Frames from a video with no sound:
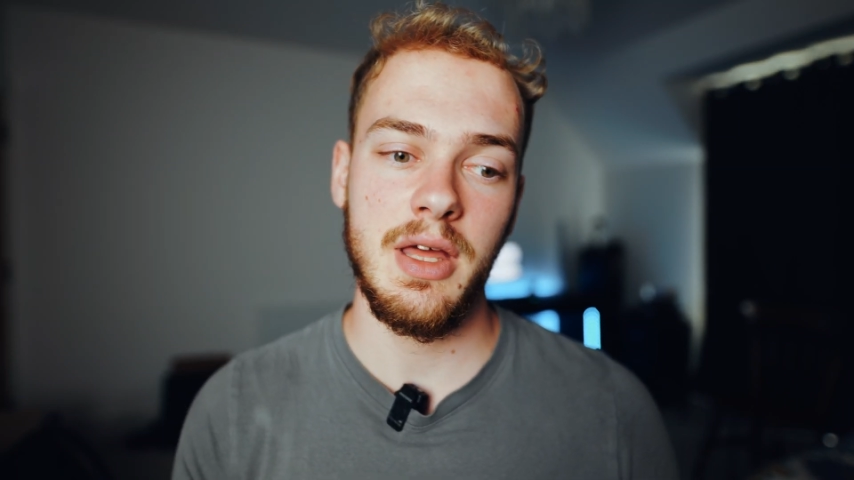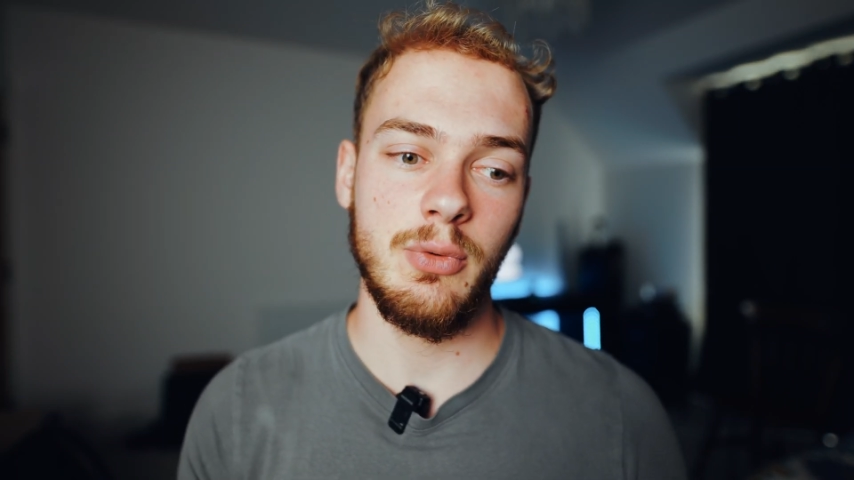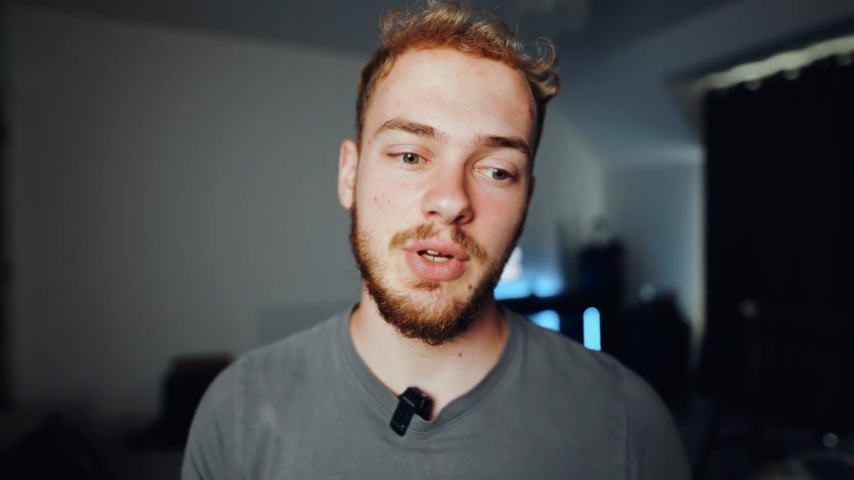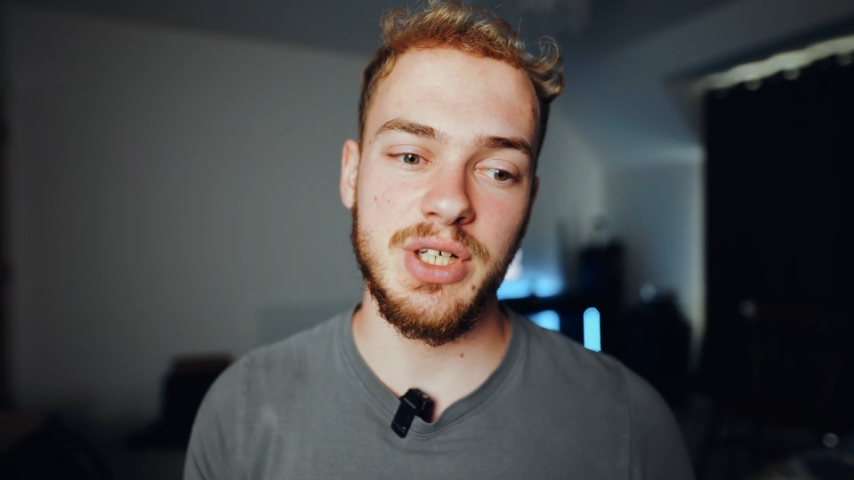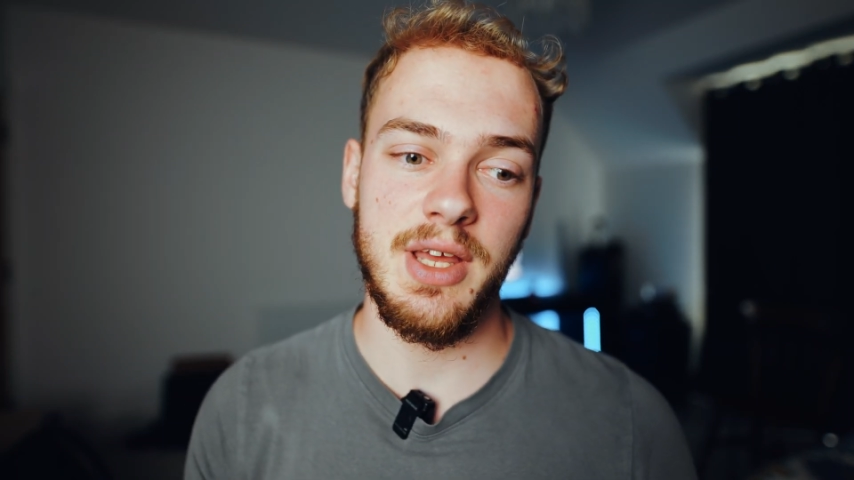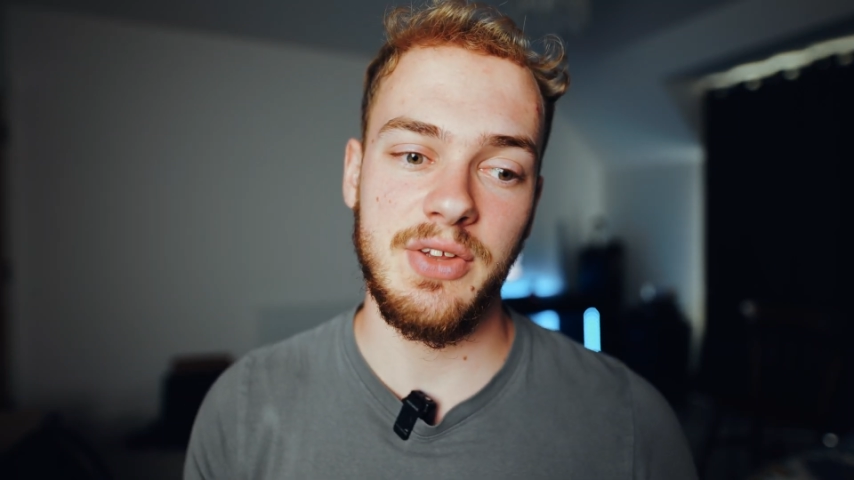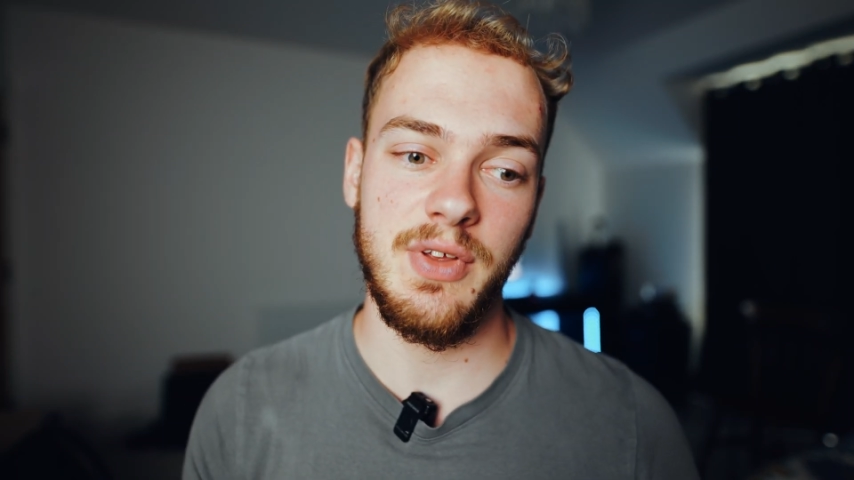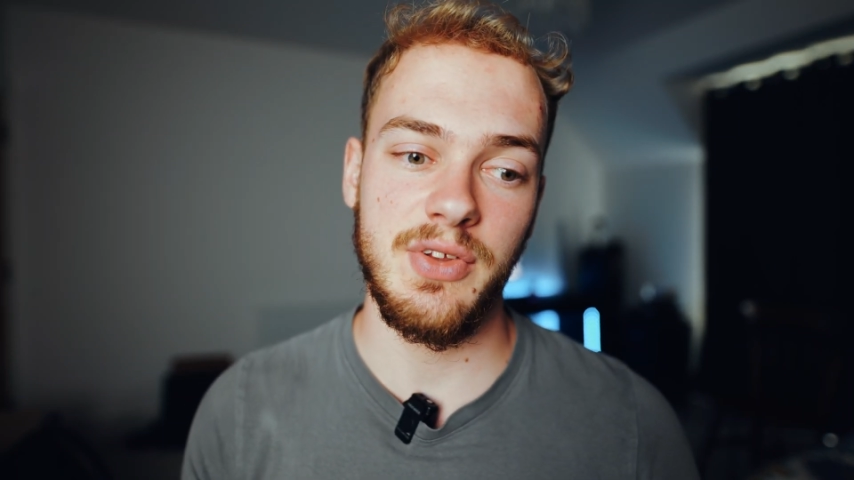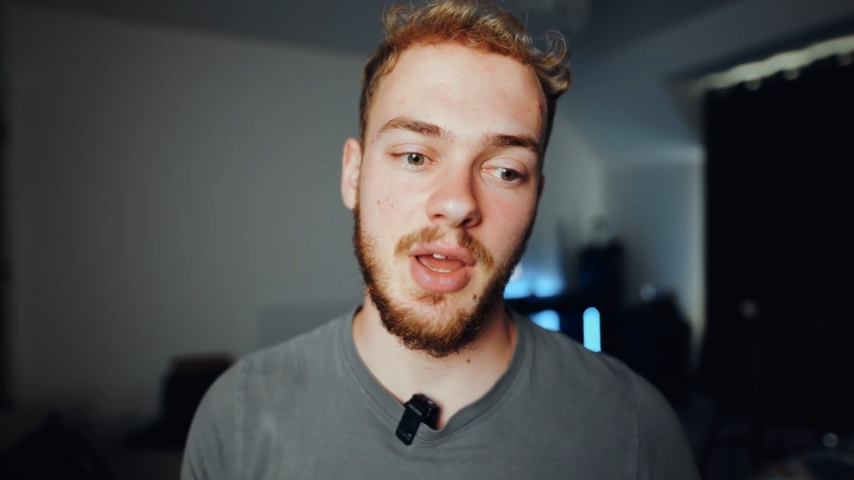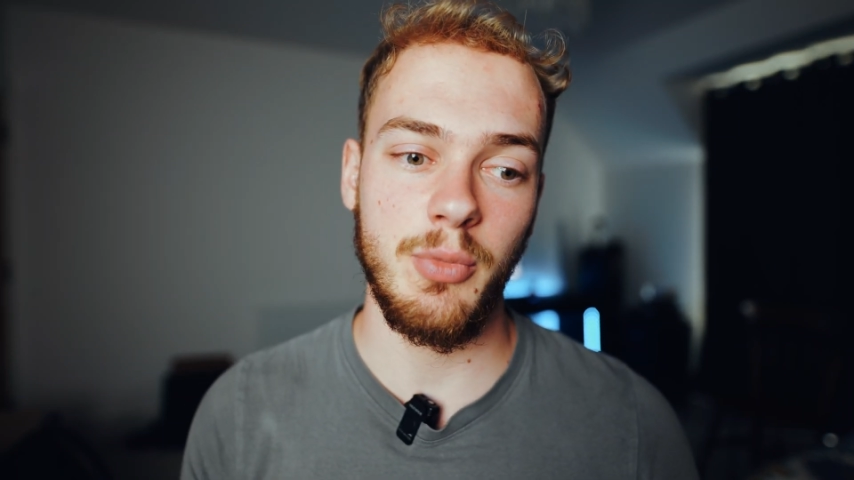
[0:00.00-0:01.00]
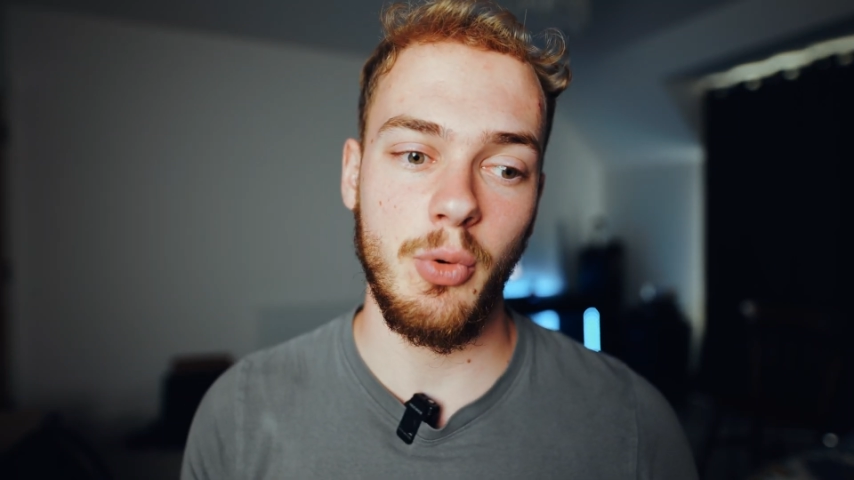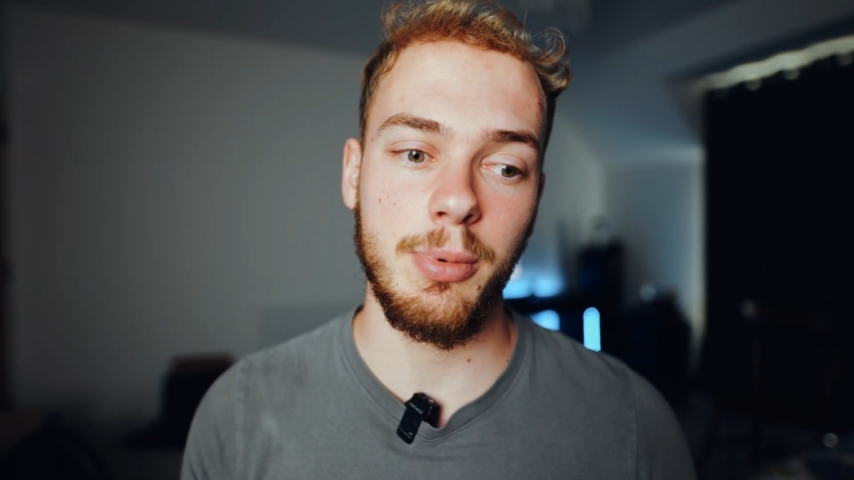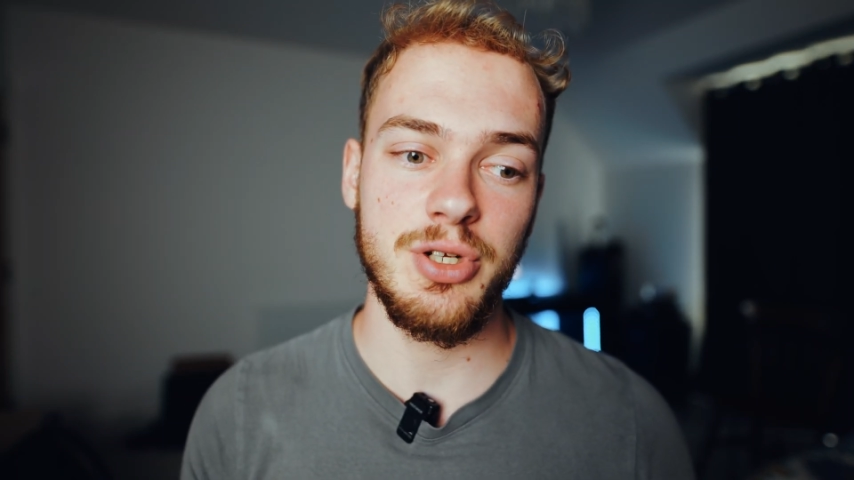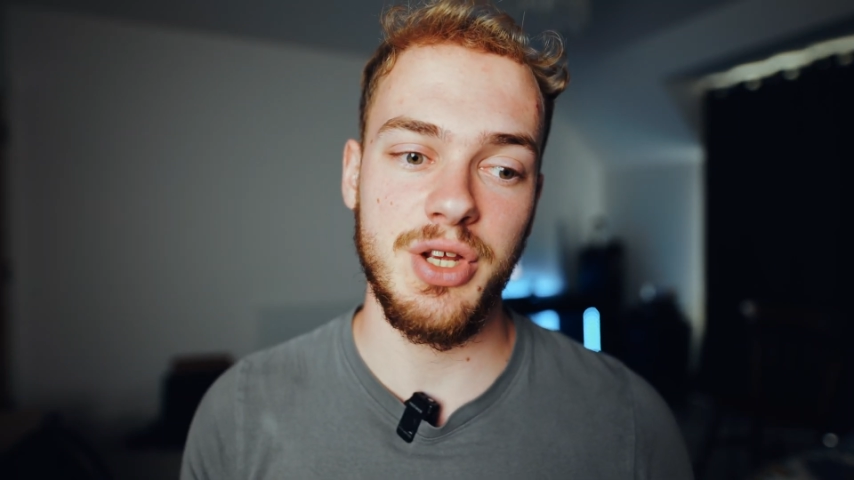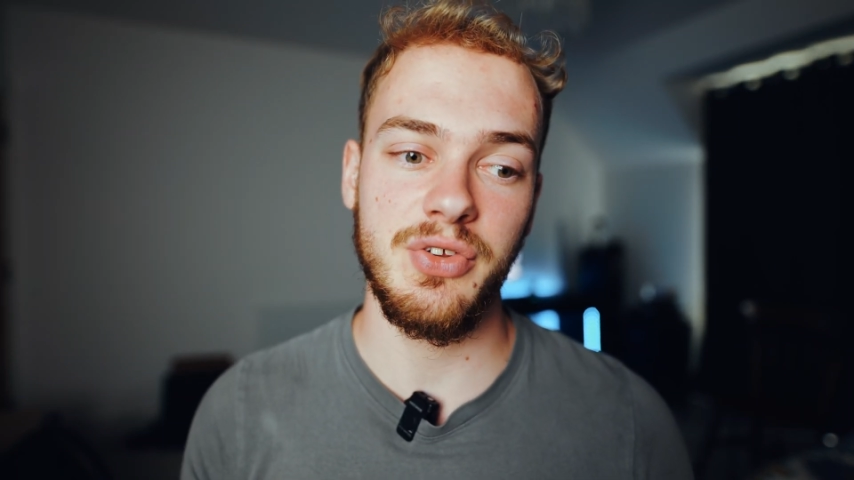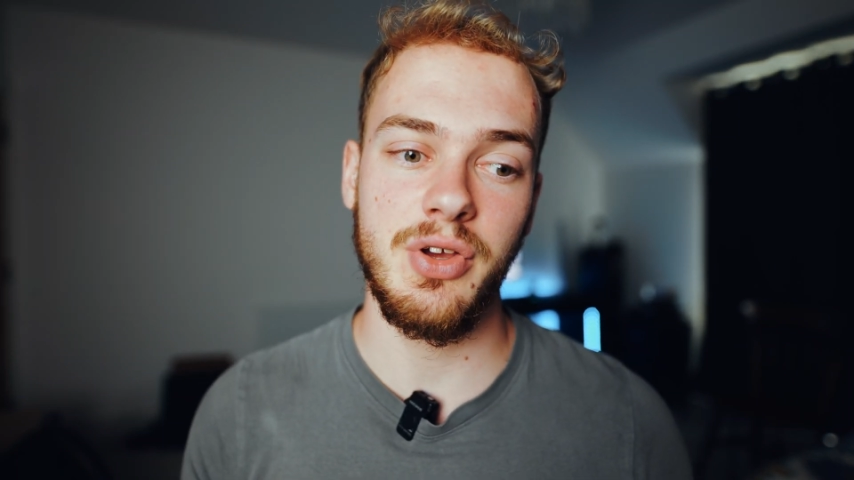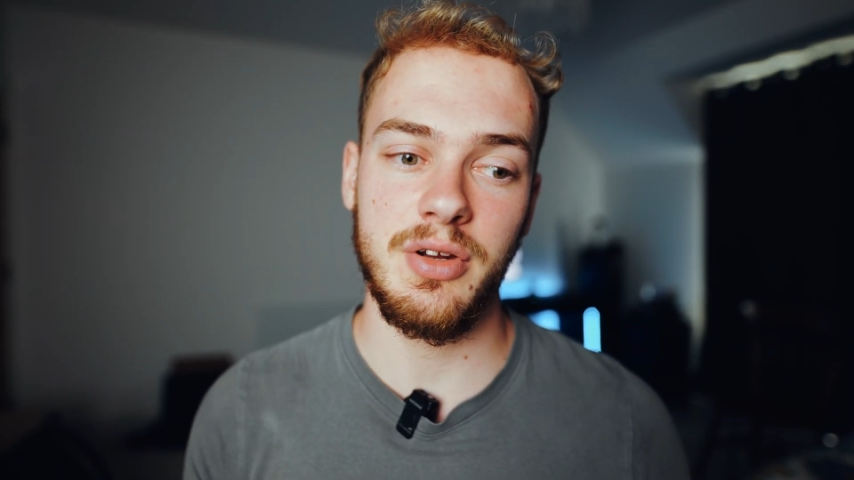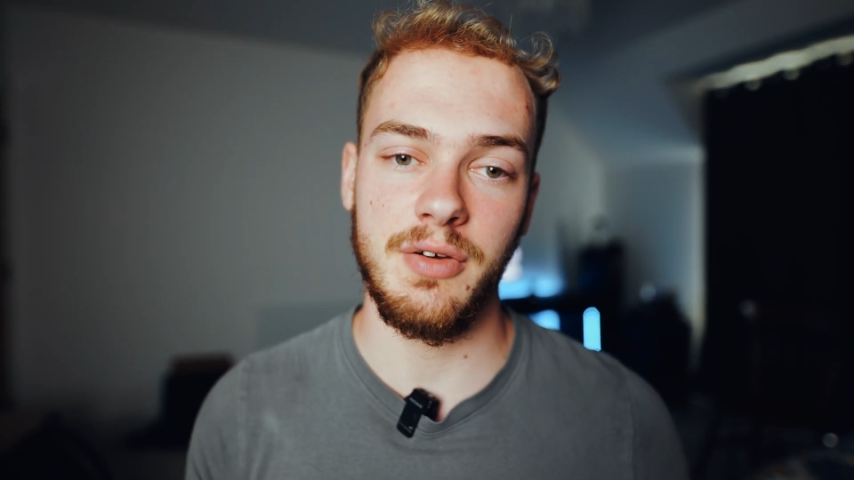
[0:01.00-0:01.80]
in which case this camera will produce good